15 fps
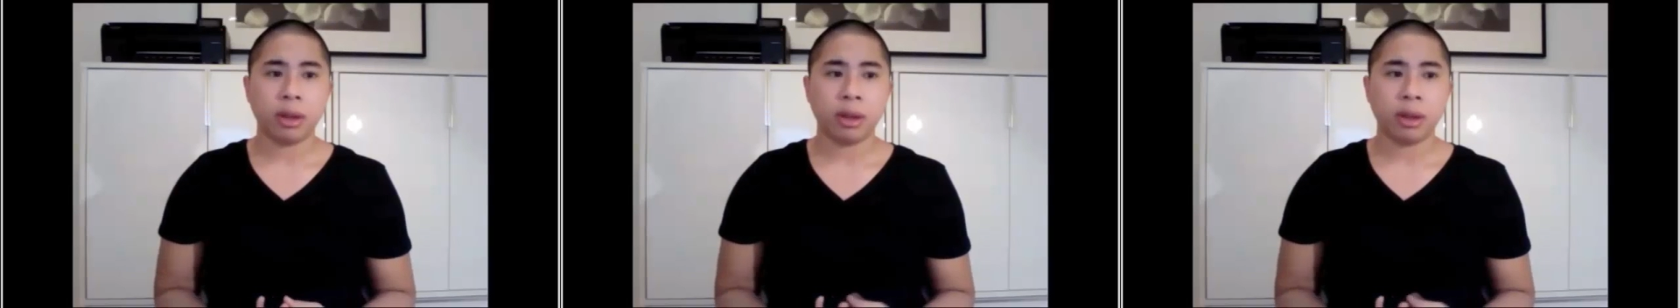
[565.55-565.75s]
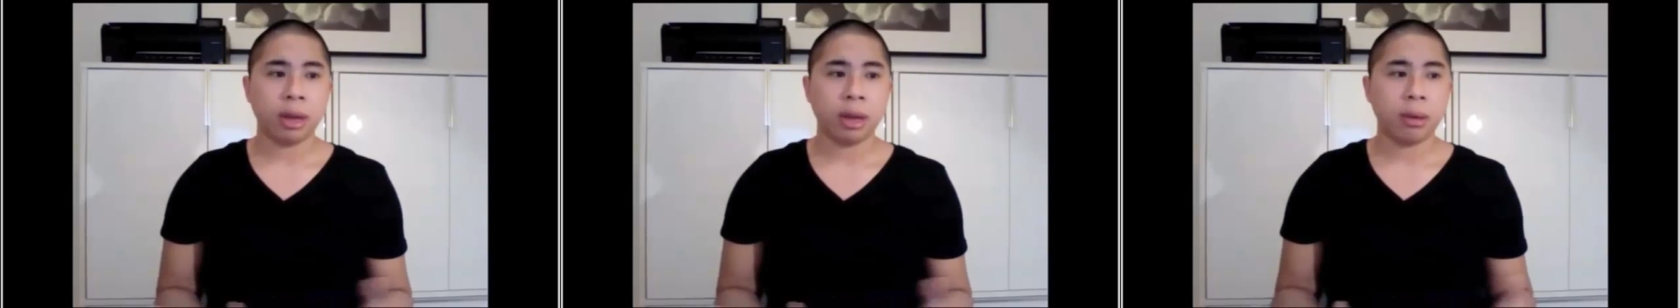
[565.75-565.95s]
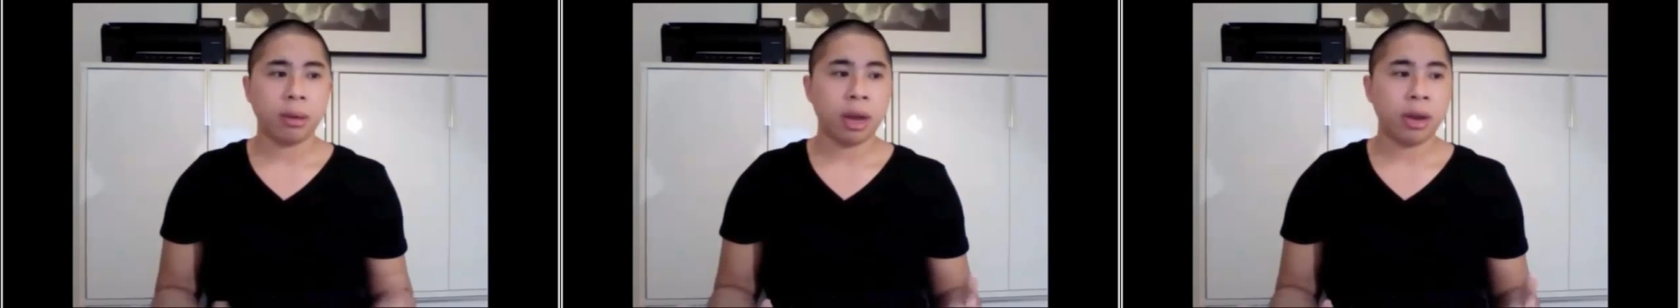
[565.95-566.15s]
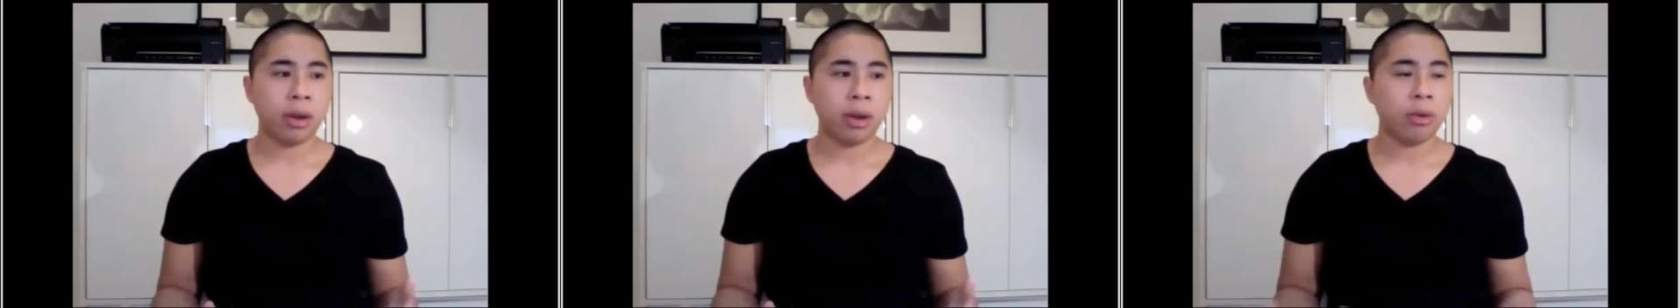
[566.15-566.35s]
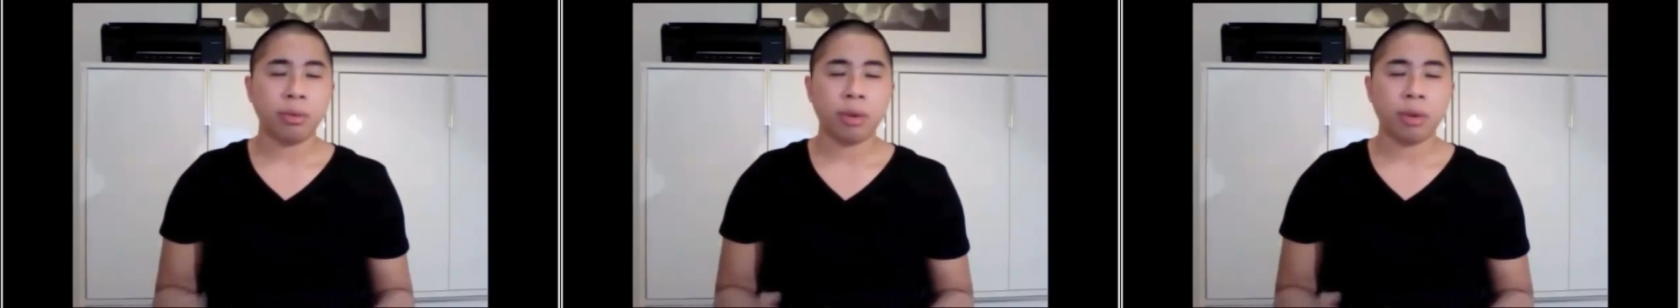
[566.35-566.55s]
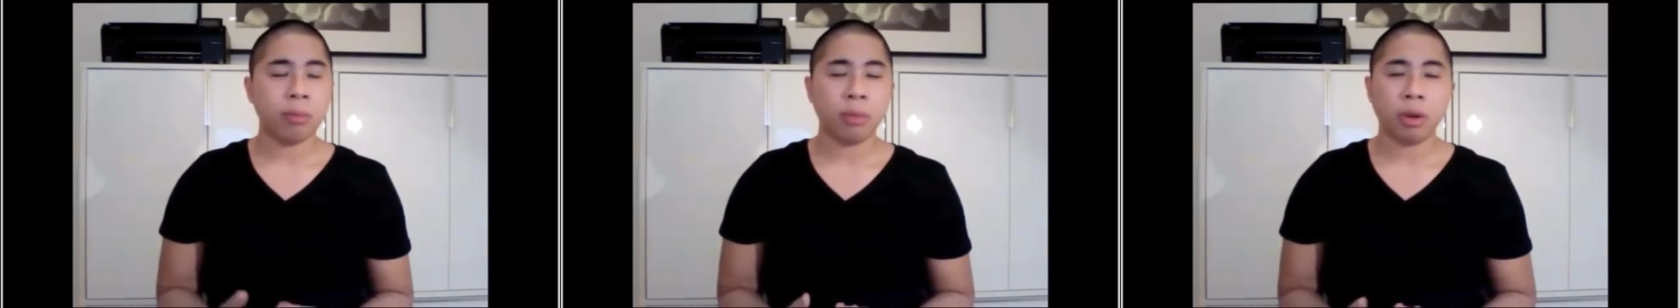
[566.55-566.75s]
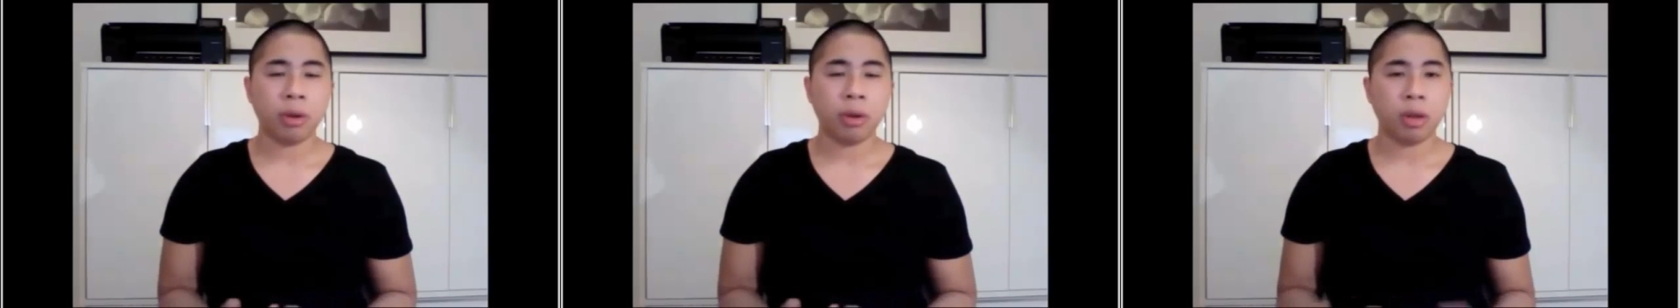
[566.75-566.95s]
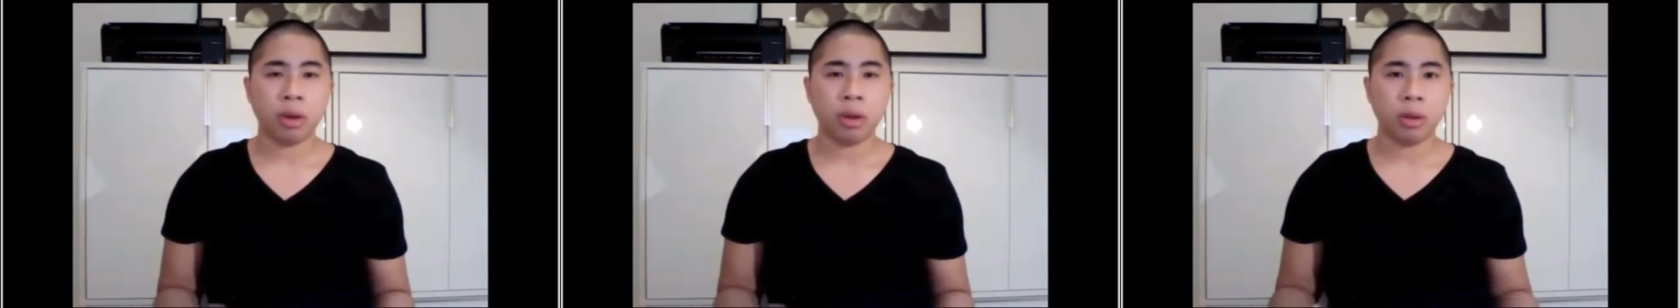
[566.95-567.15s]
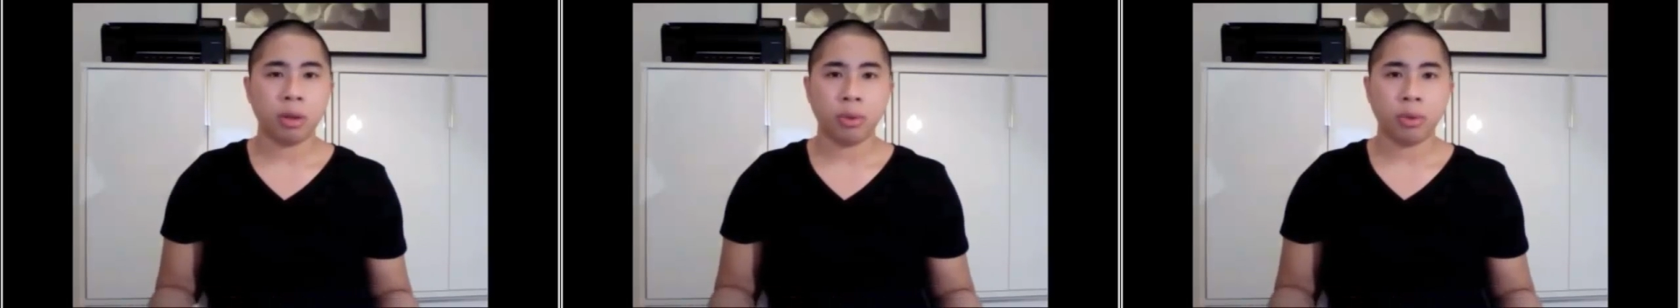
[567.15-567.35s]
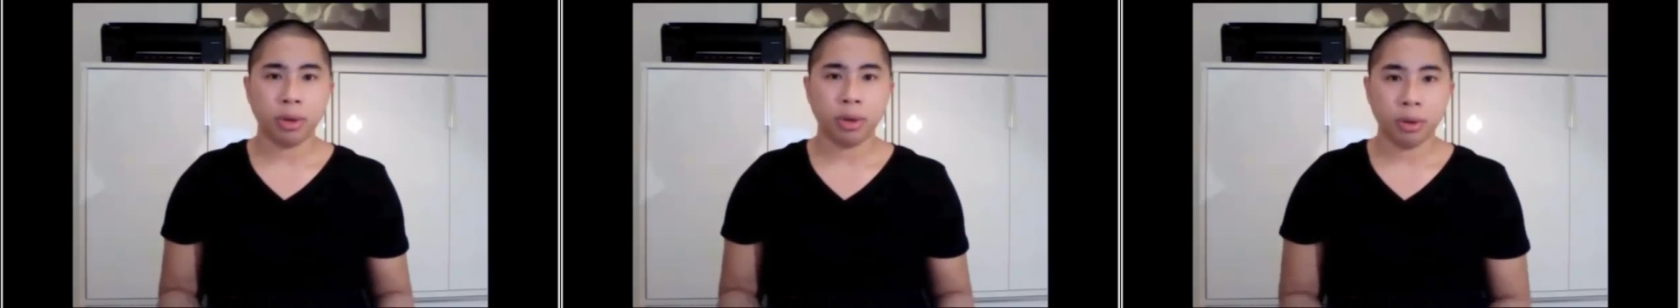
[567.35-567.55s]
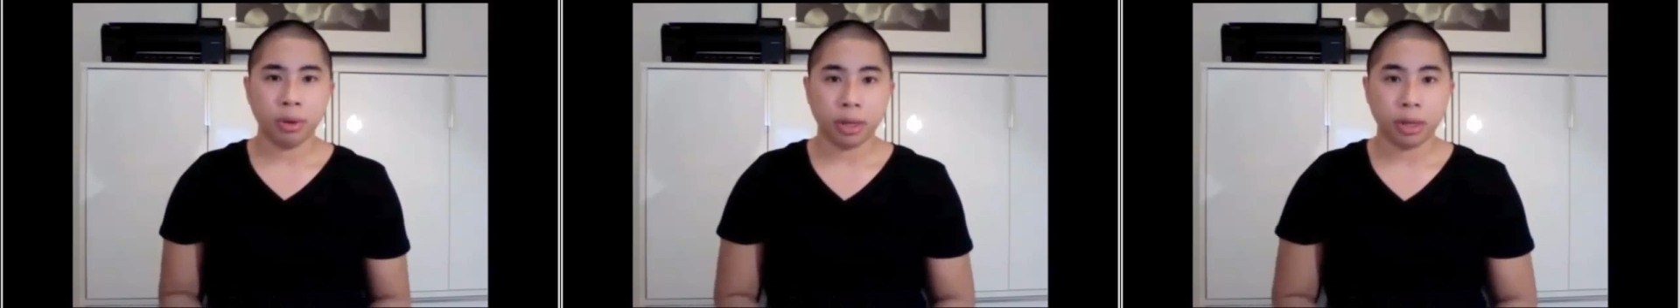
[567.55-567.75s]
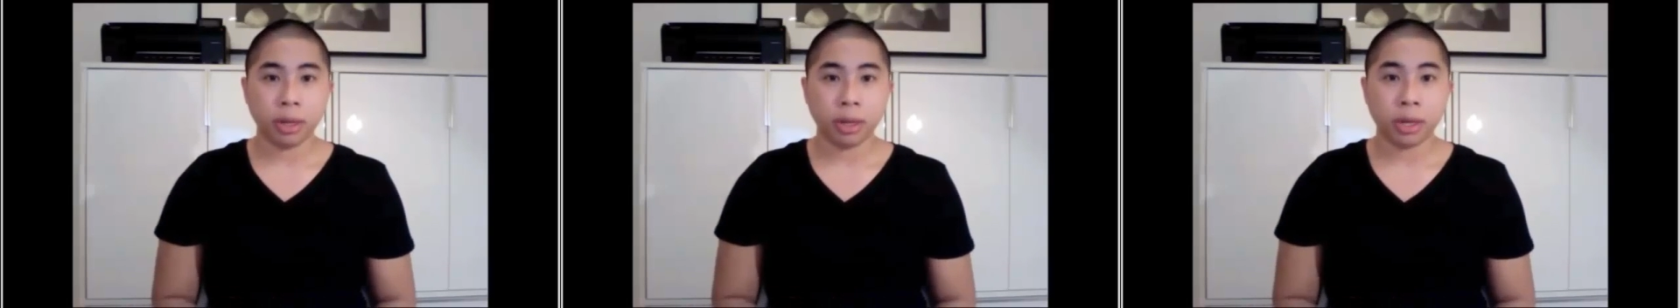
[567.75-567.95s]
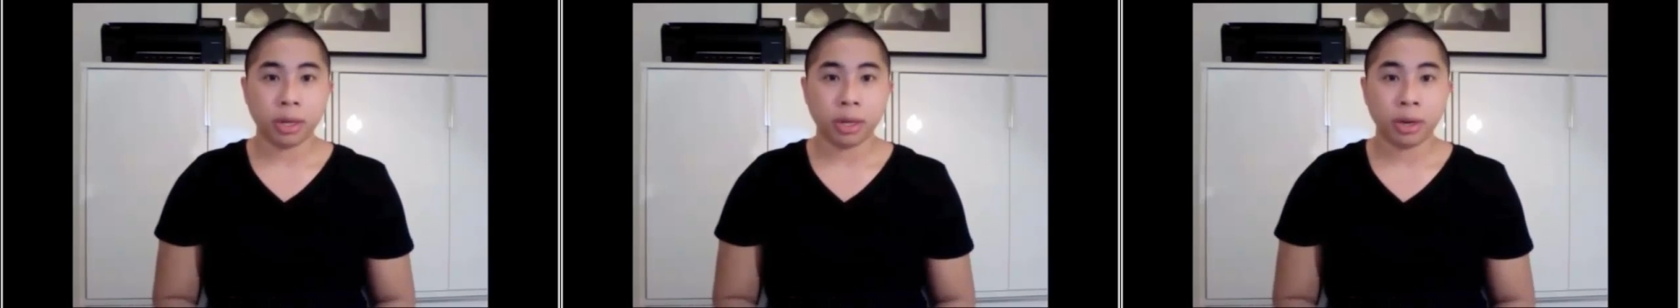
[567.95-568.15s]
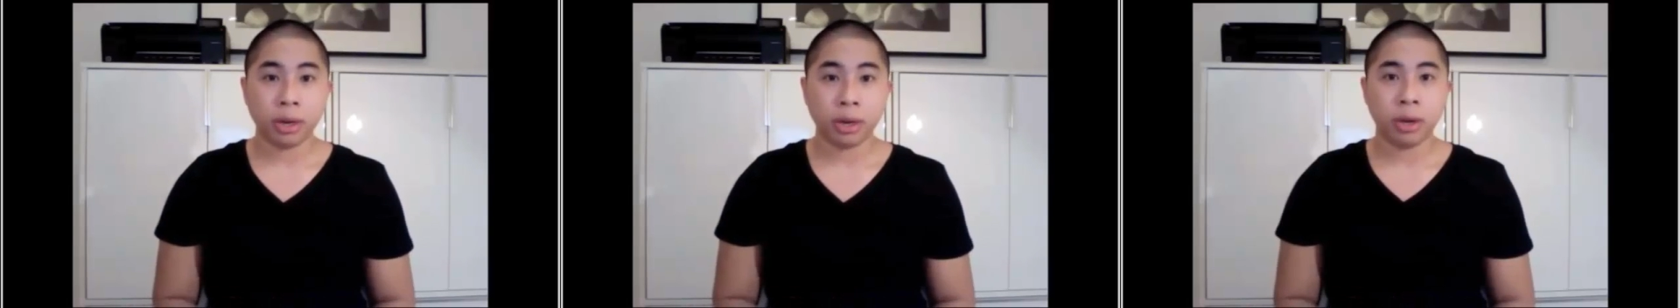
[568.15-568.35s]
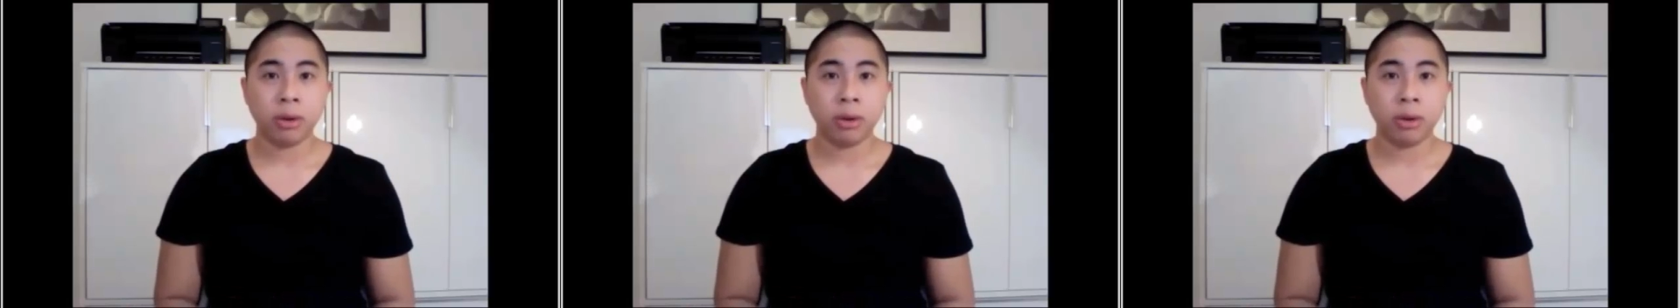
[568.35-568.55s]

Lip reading: that I know I'm not the only one doing this, you know.